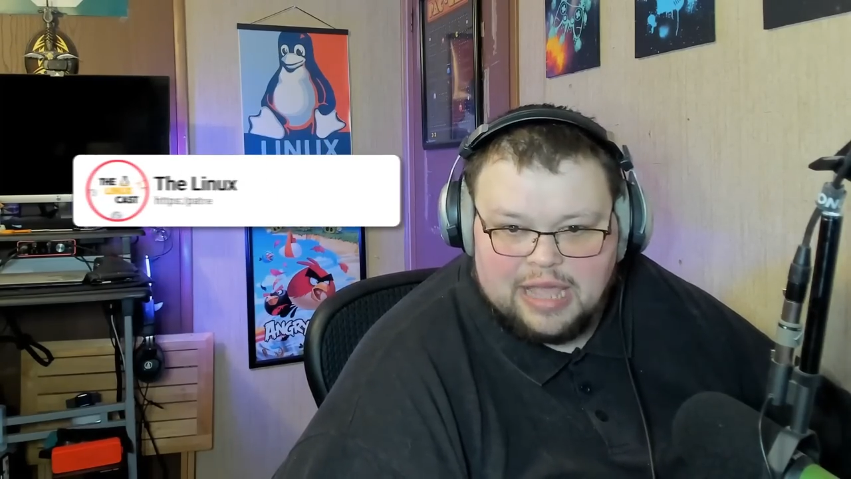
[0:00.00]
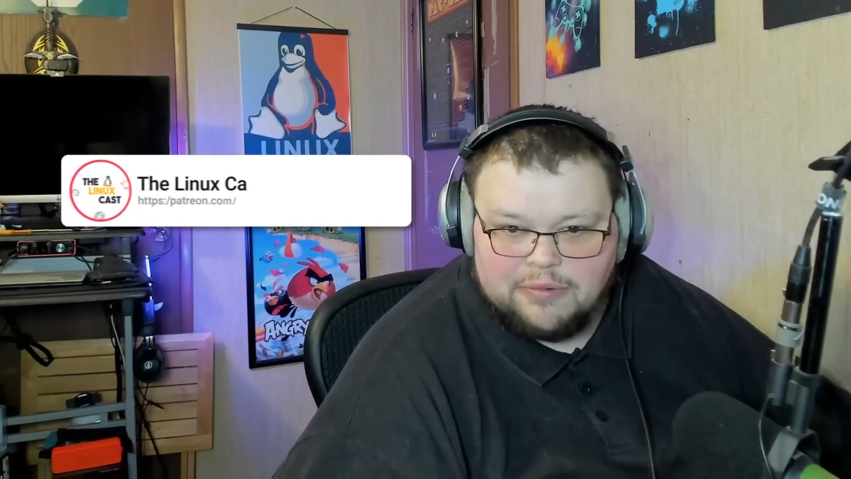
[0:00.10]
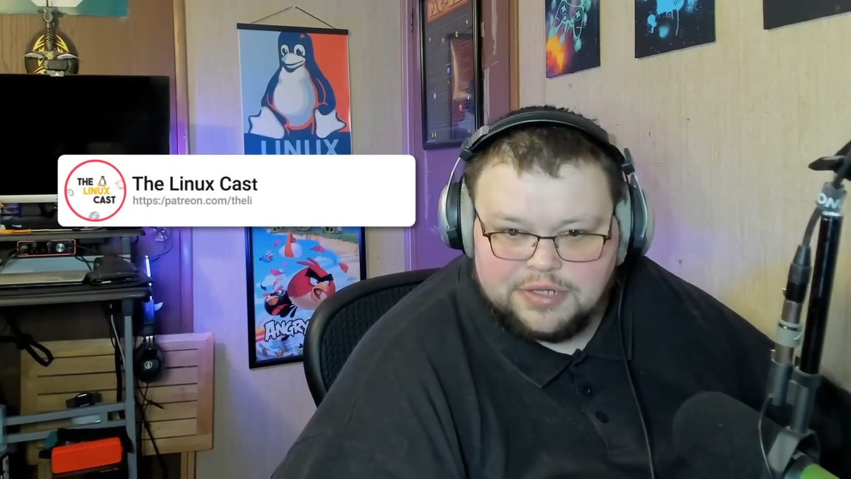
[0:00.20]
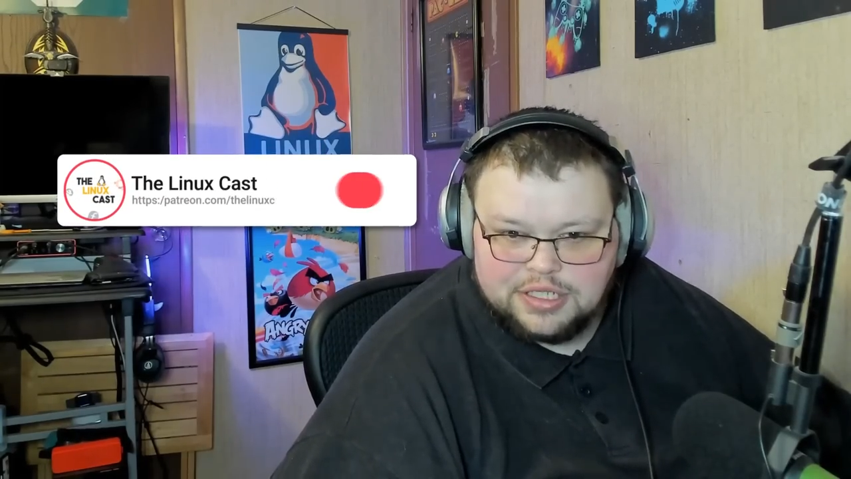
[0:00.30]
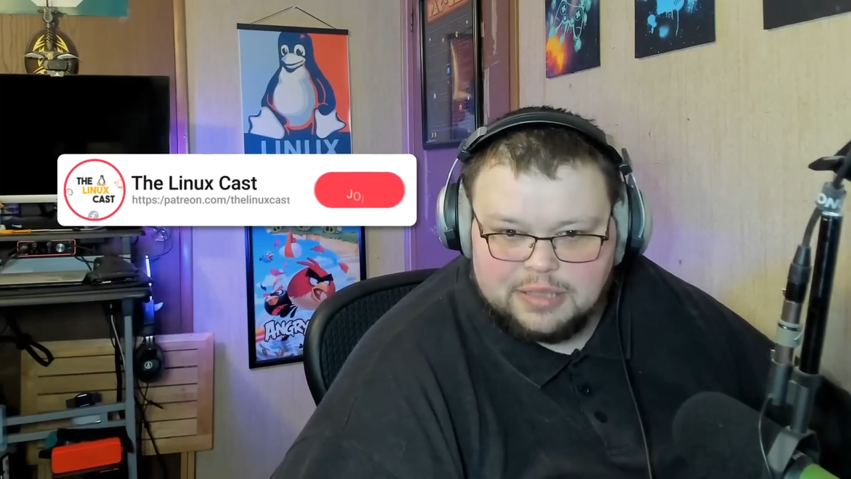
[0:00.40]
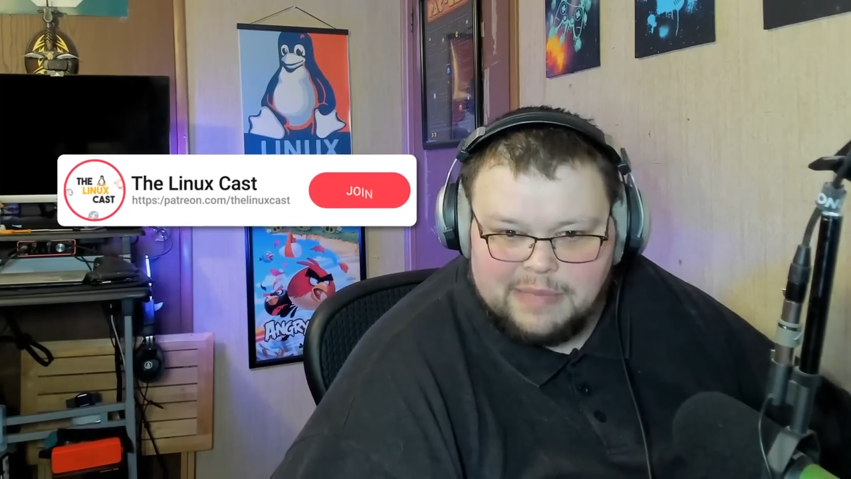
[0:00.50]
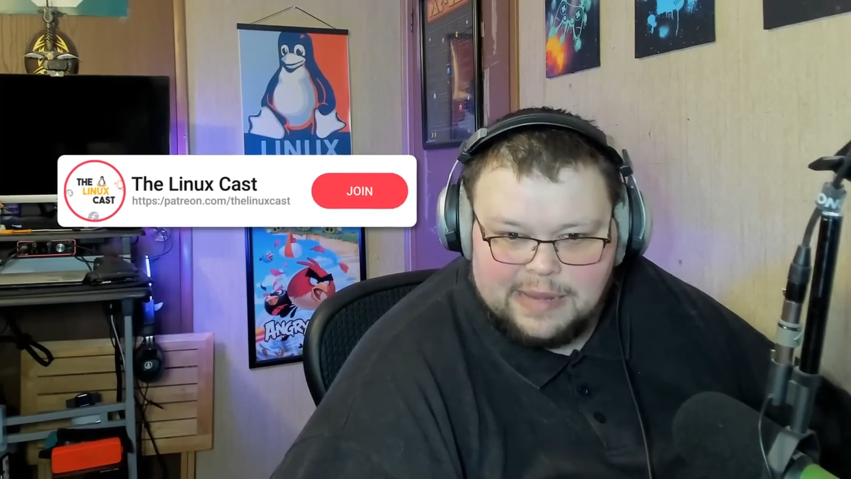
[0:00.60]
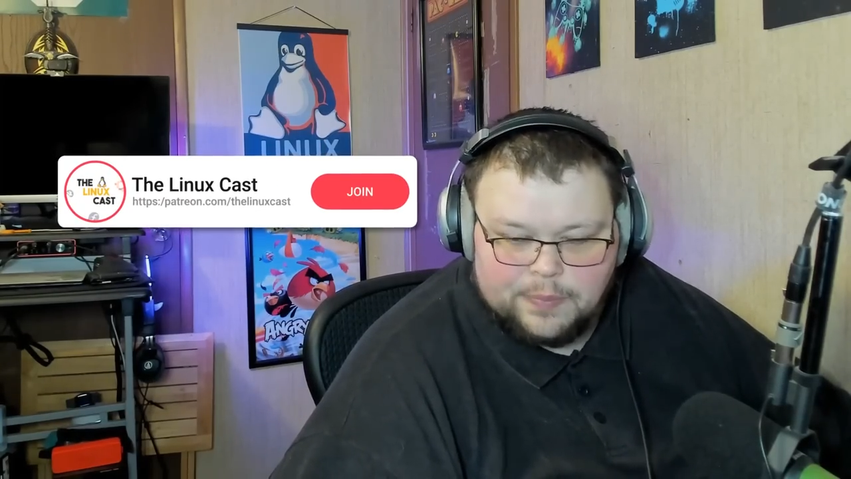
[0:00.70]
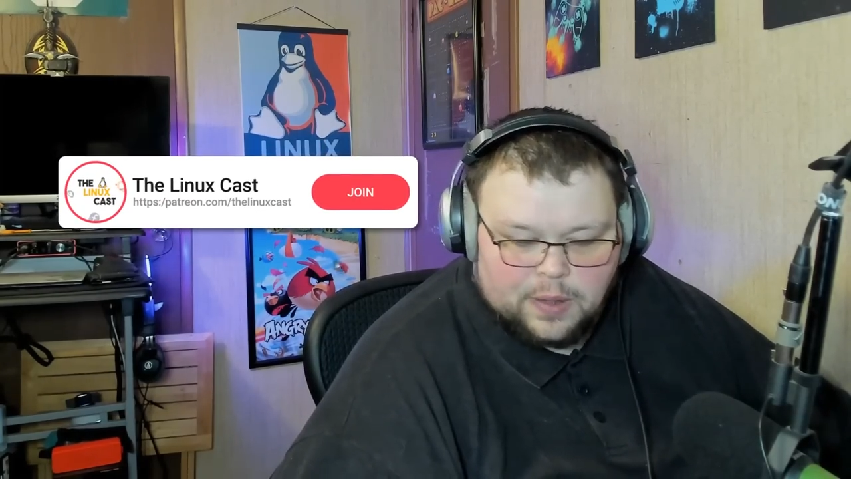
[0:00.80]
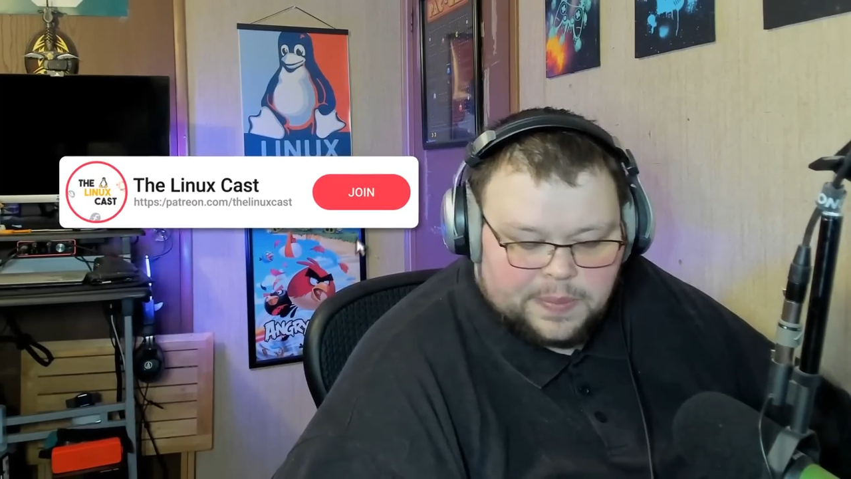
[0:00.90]
That was the
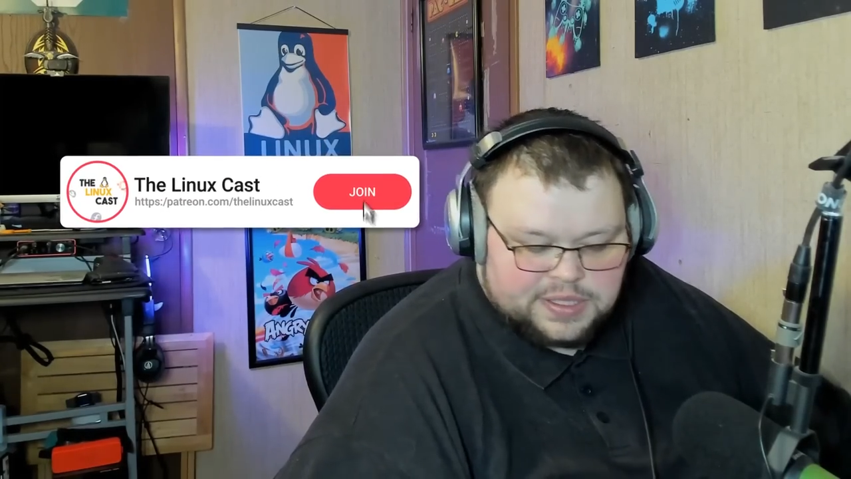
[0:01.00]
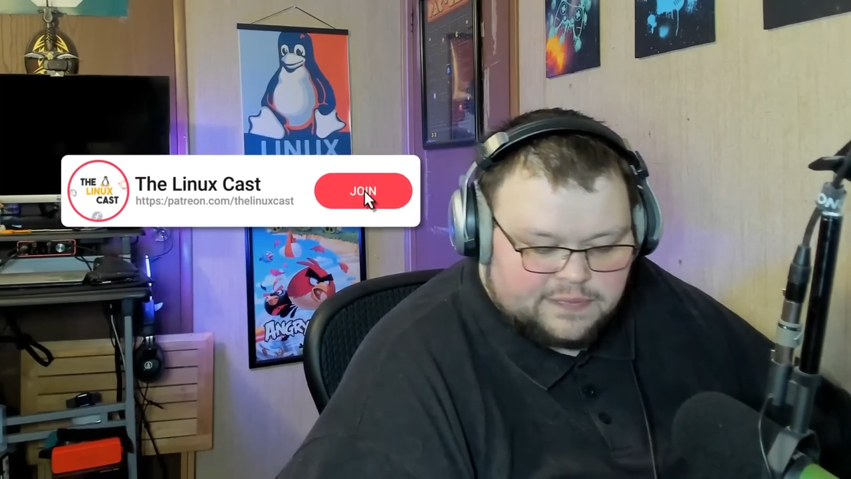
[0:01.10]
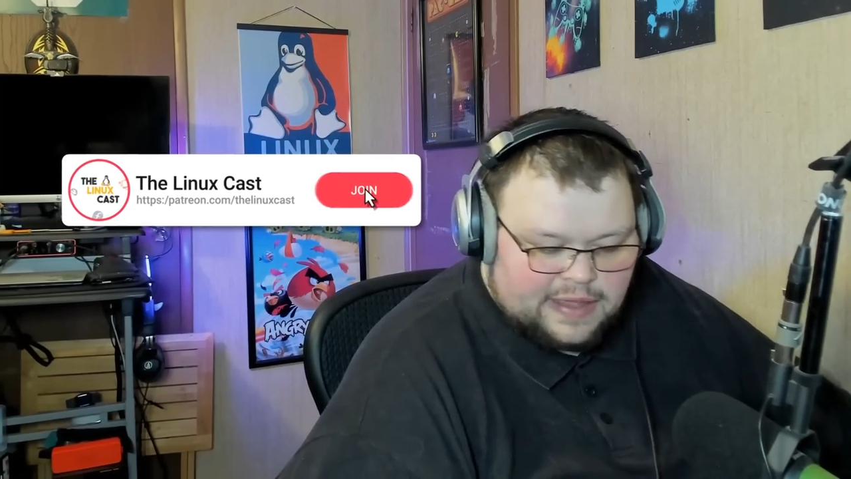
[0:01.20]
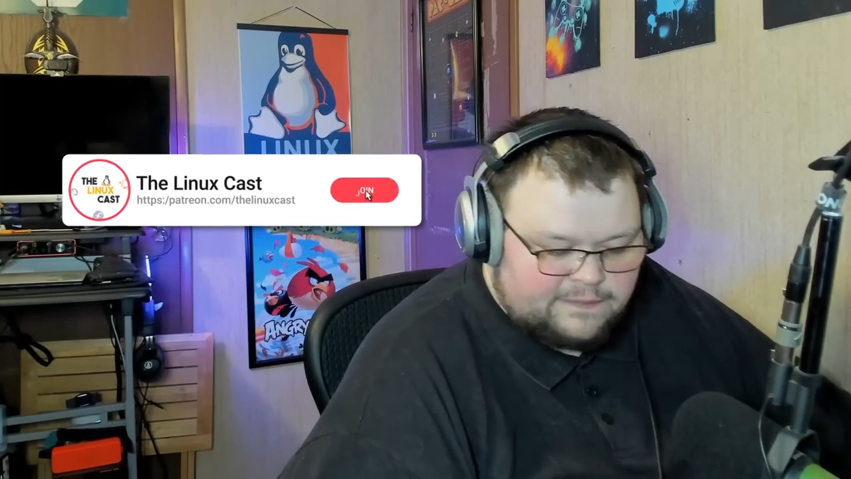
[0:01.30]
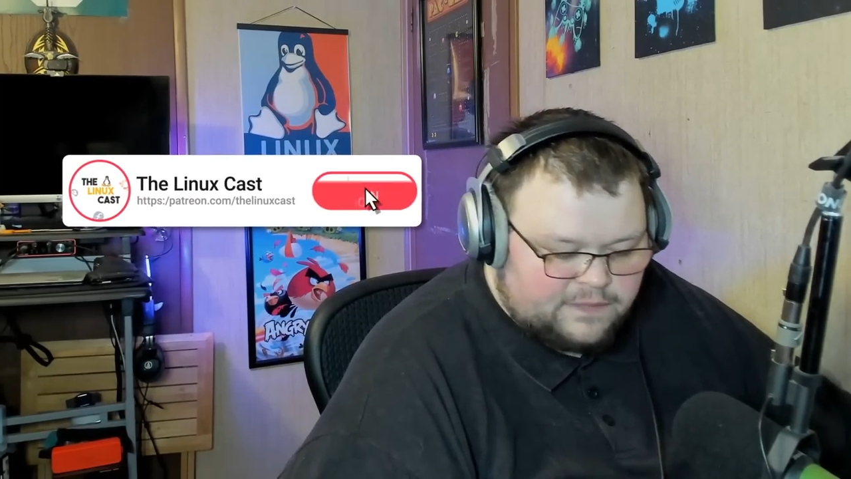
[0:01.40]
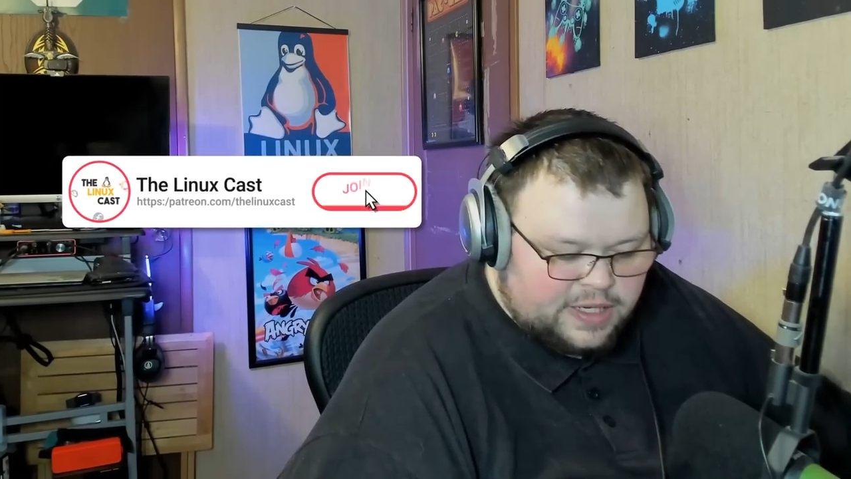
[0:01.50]
main purpose of that